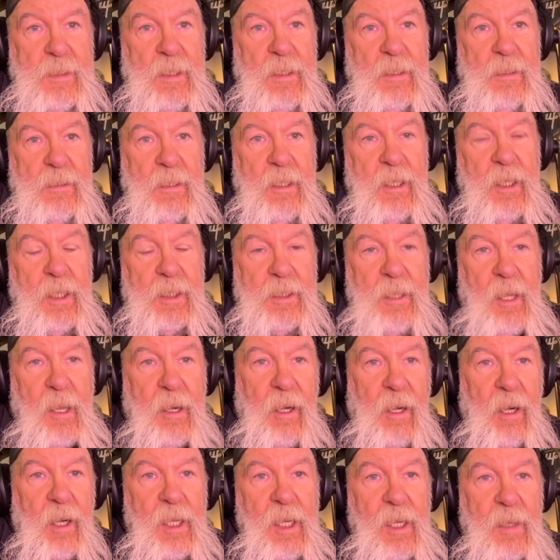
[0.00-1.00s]
Then he's got to
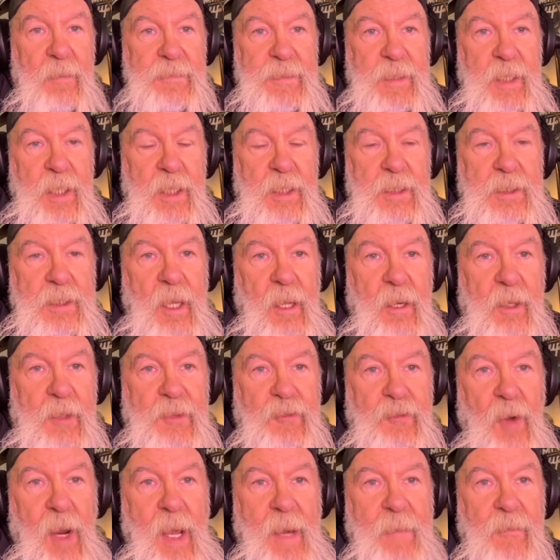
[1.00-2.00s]
live, and then he's got to
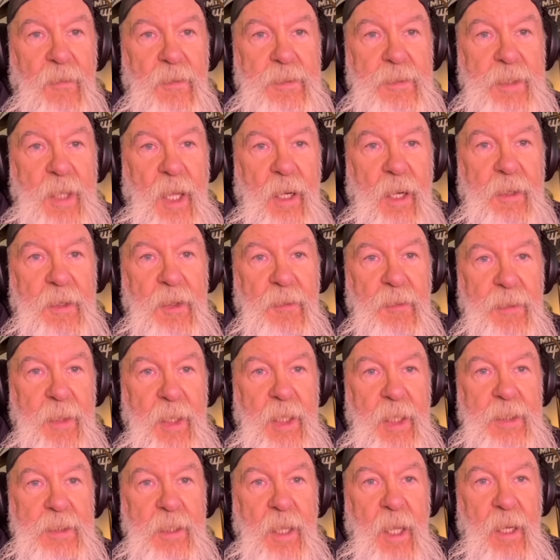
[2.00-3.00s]
travel, and he's got to do
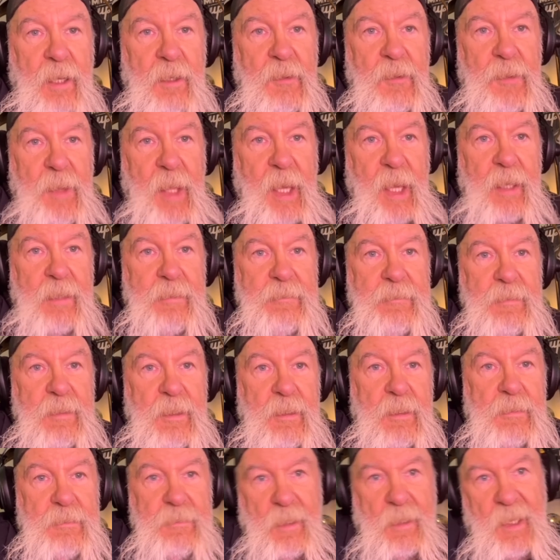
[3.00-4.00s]
this, got to do that.
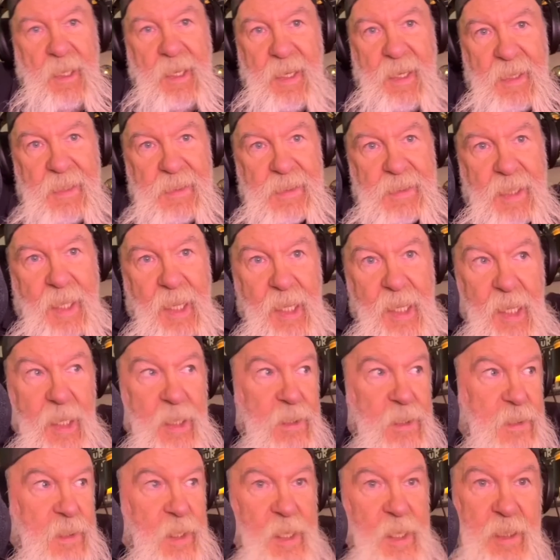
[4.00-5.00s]
And say he,
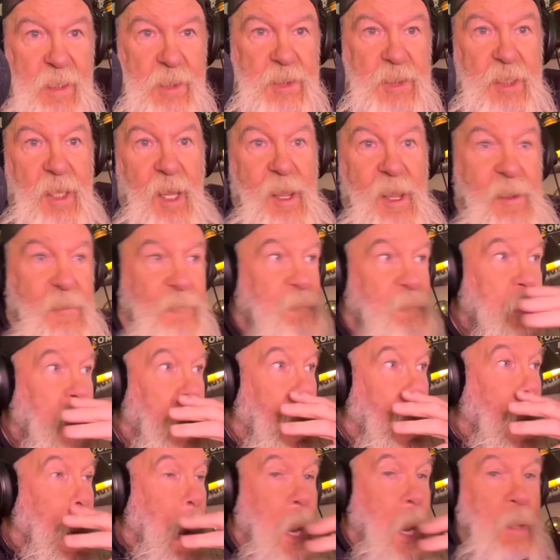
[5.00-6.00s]
he can save
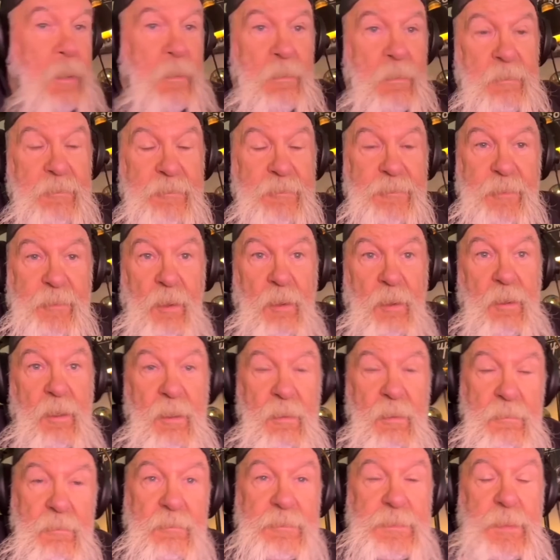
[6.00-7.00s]

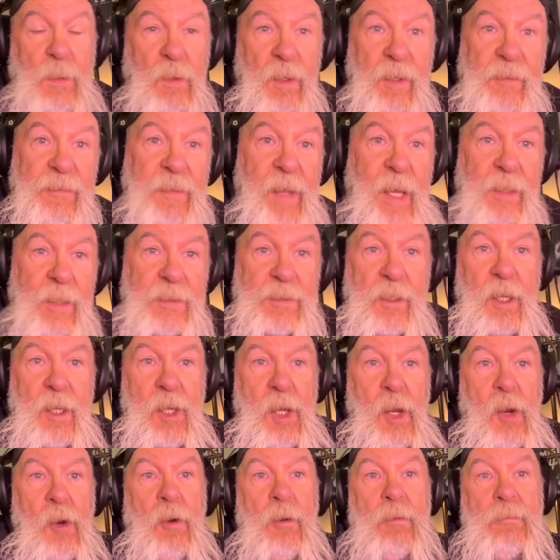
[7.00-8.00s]
30 or 40,000 a
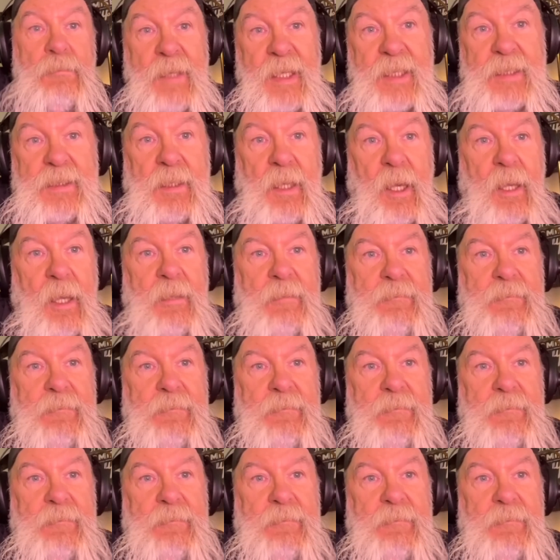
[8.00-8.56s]
year. Let's say